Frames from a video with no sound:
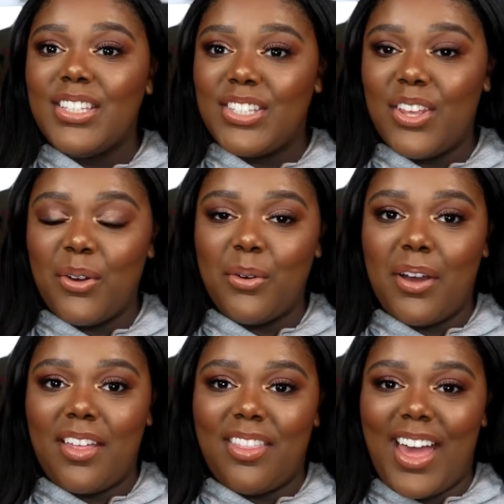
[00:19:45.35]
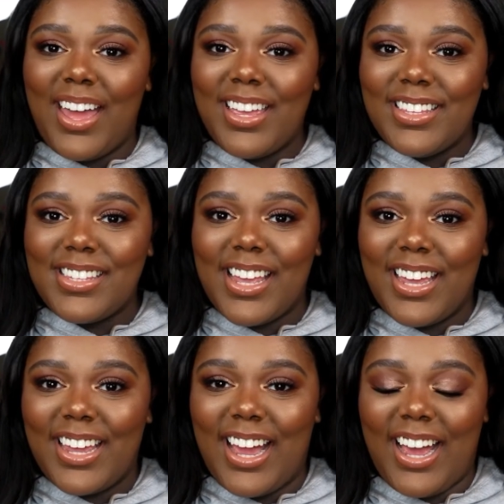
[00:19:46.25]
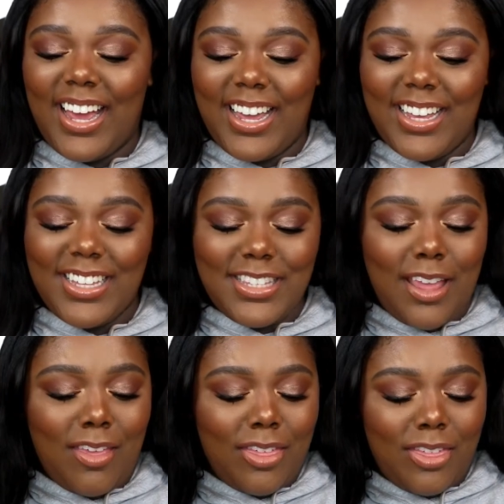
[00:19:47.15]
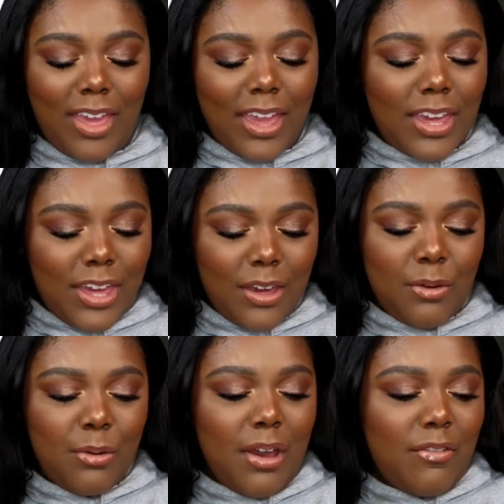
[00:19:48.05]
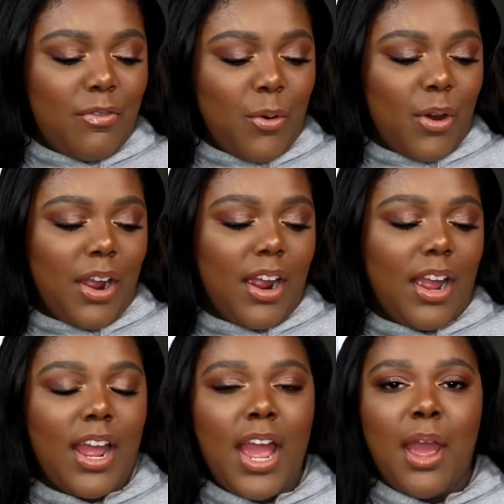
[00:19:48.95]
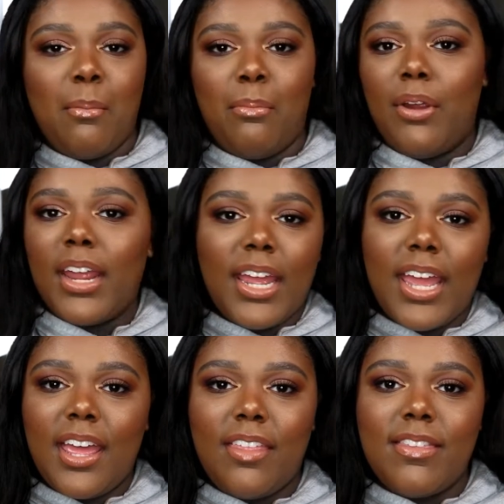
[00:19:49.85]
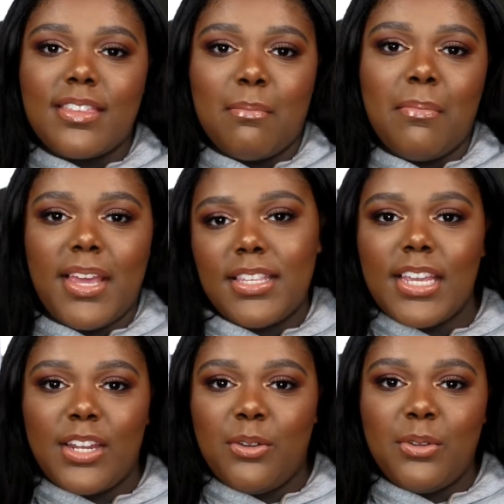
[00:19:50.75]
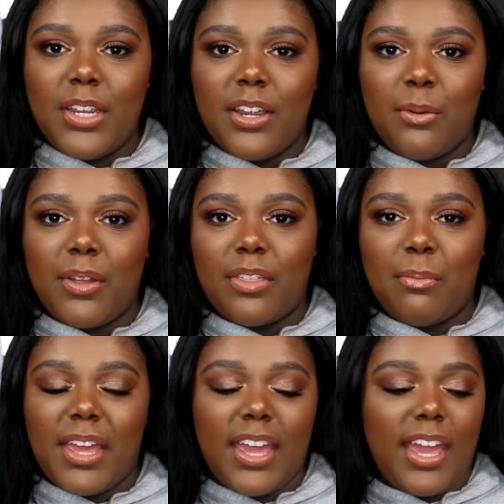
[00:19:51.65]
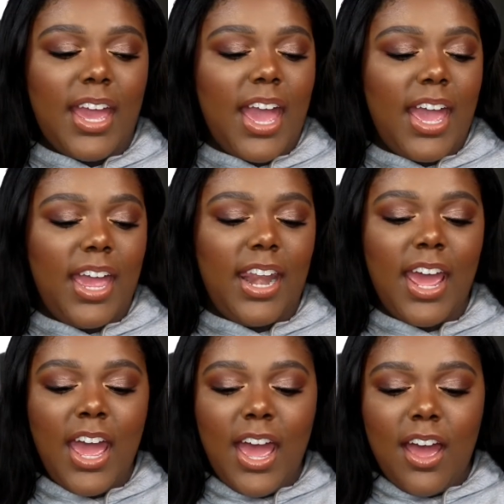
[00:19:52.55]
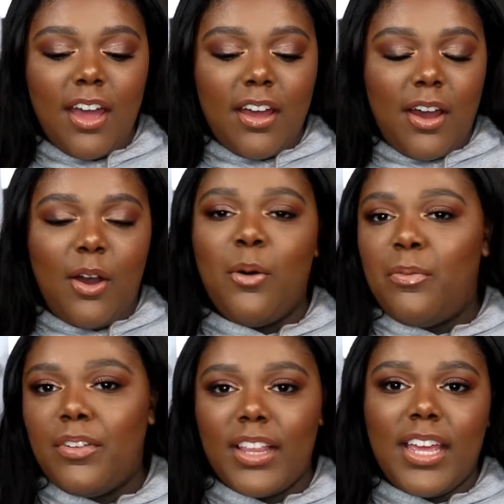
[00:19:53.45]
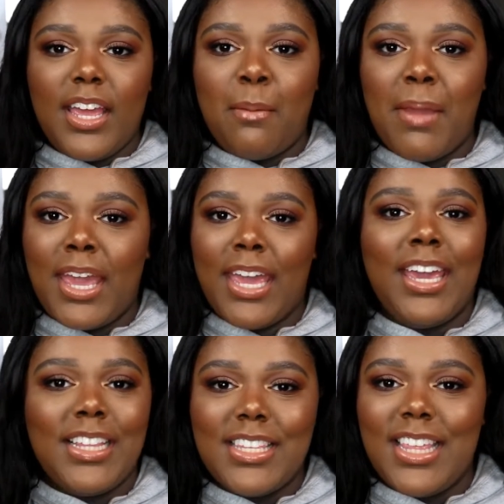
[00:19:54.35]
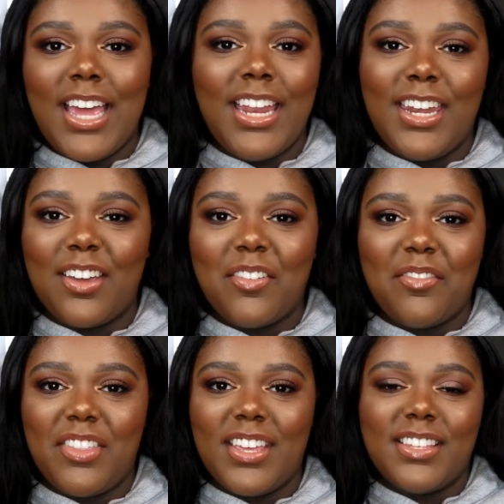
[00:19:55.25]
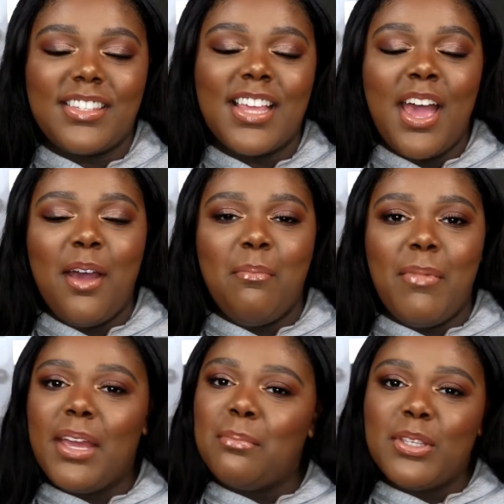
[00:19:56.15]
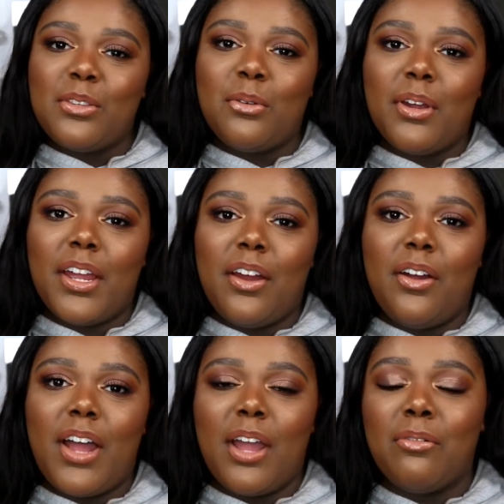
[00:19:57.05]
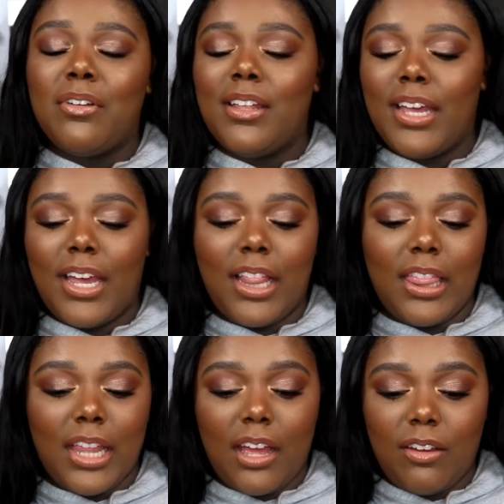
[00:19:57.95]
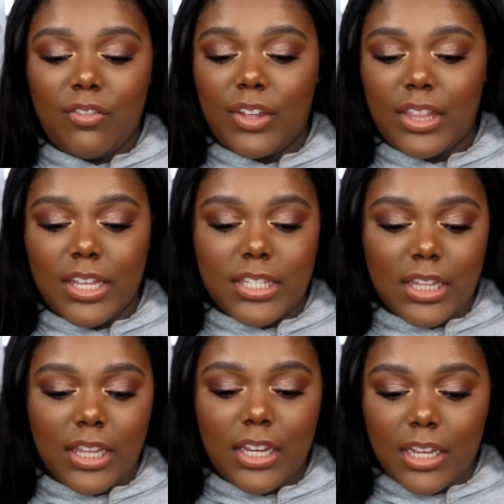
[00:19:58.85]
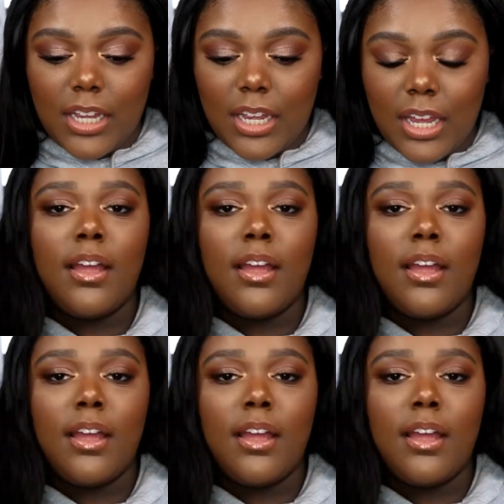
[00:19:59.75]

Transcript: So that is it, guys. Thank you for bringing in this amazing nude year with me and hopefully making it to the end of this makeup tutorial. I really love this look.